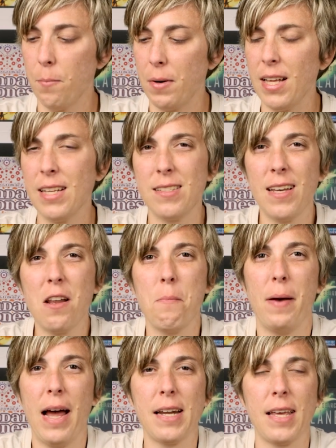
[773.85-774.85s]
But it's not a
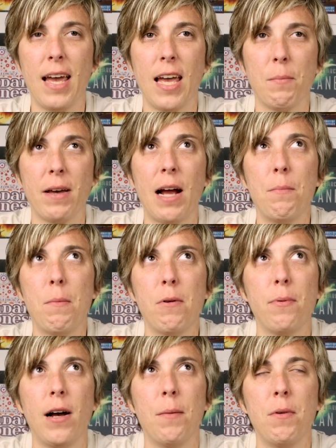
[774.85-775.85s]
bad game. Like I
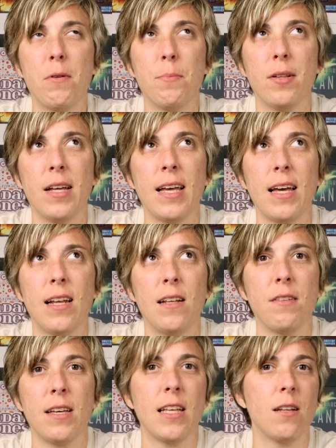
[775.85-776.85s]
remember playing it
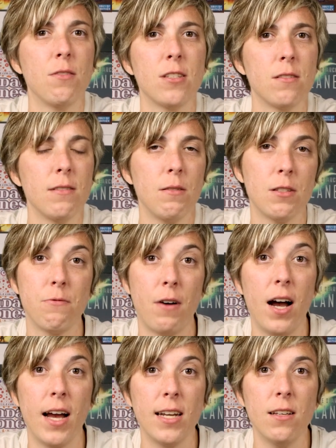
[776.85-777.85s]
and thinking it was
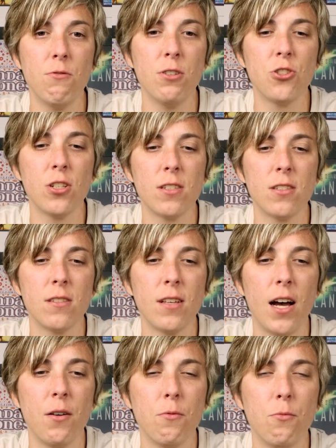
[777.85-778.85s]
fine. It was just
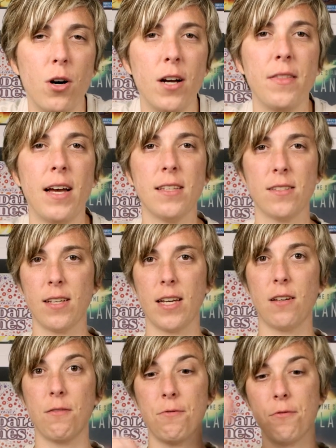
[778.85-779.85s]
not one that's like